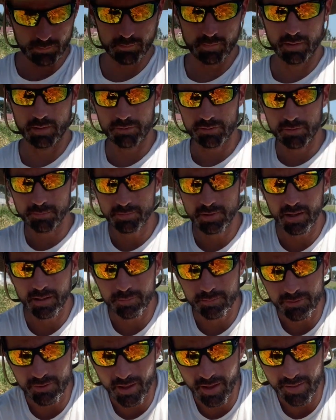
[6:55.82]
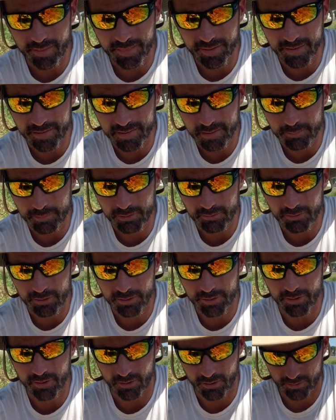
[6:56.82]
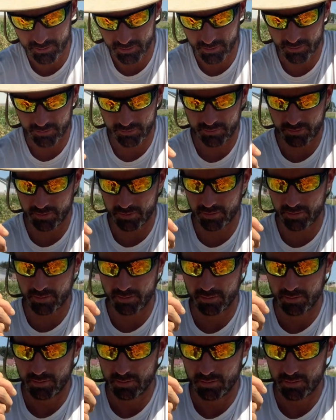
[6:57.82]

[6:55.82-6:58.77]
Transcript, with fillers: Man, sometimes that thing can be really hard to get started.